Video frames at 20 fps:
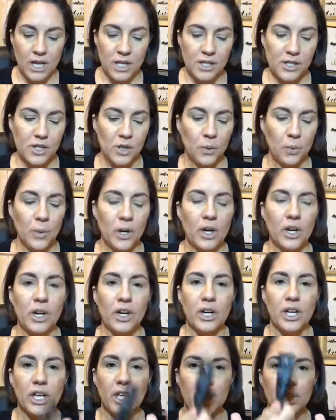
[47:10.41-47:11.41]
So we are
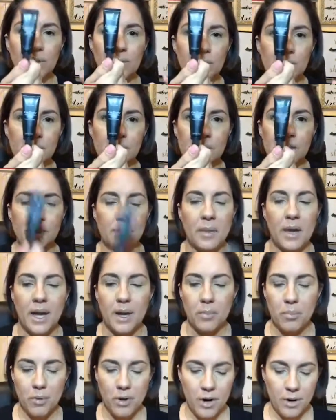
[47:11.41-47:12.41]
going to use some
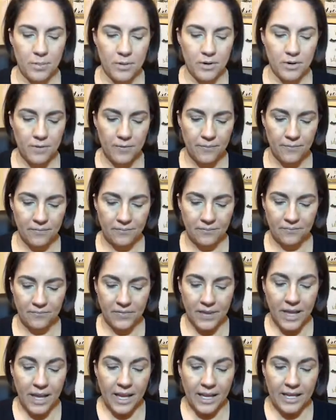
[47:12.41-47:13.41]
eye primer.
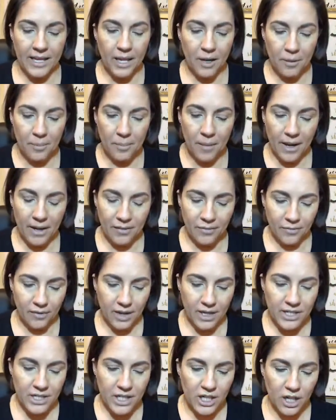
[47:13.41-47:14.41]
Now, my
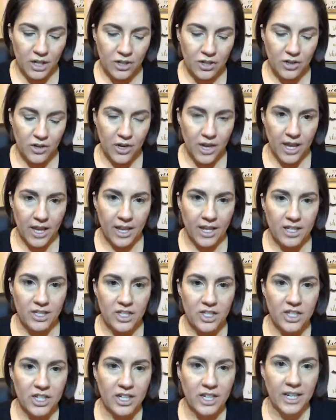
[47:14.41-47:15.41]
friend yesterday,
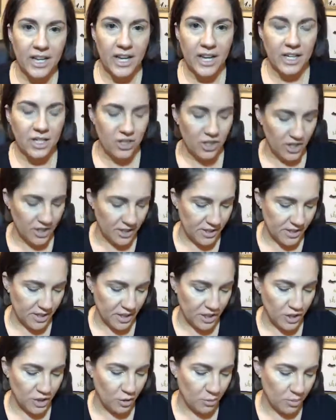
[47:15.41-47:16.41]
she actually is a
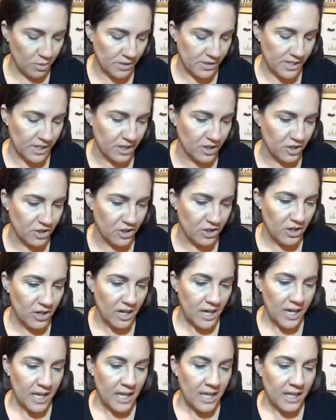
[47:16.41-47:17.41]
new presenter.
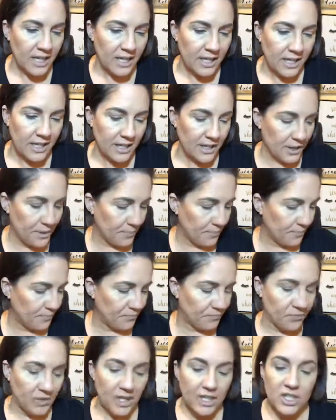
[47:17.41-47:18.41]

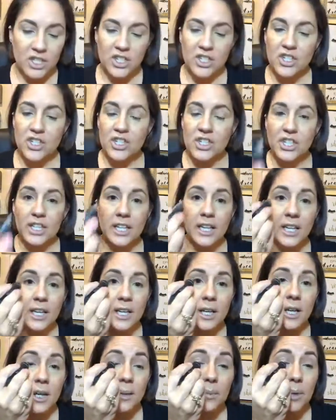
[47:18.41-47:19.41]

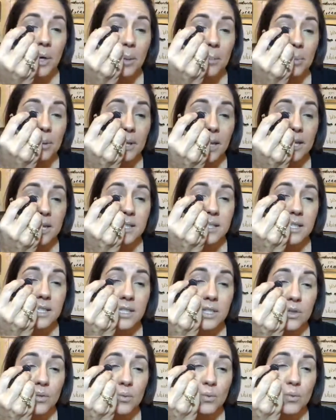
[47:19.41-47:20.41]
She applies
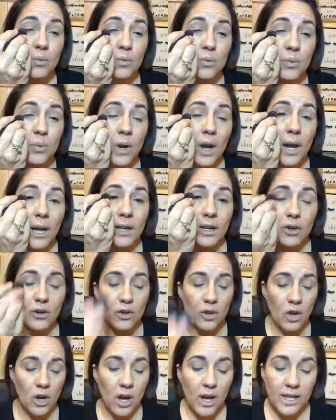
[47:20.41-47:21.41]
this right on
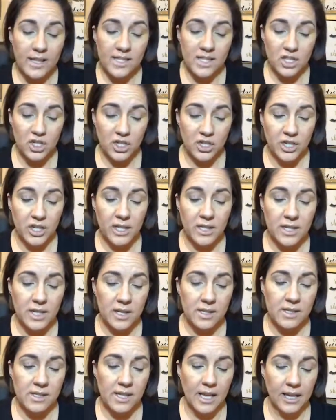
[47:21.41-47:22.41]
her eyes, and she
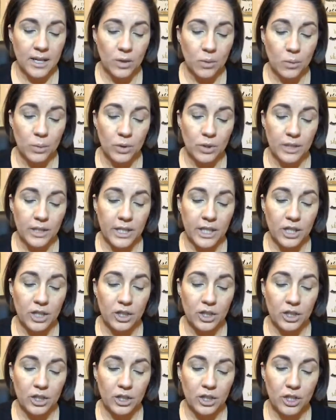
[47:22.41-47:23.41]
does like a really
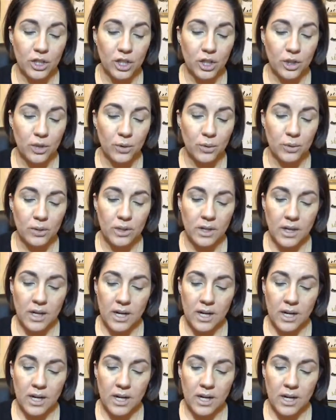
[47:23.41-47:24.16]
good coat.